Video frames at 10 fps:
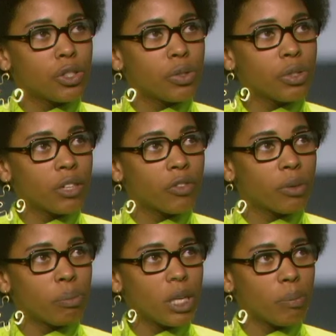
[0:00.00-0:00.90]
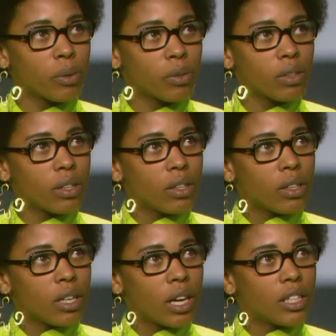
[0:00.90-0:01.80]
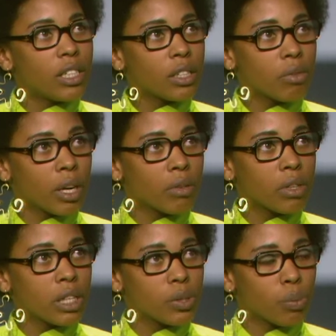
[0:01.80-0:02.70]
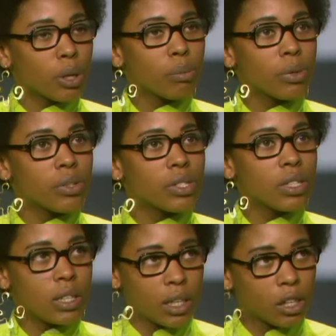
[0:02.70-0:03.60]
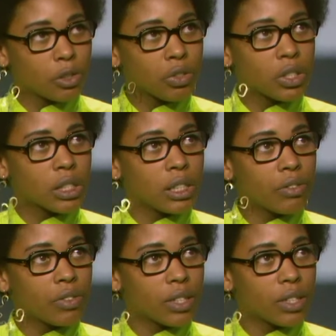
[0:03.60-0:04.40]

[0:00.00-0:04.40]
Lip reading: two different people. Dick Gregory is one person, and Eldridge Cleaver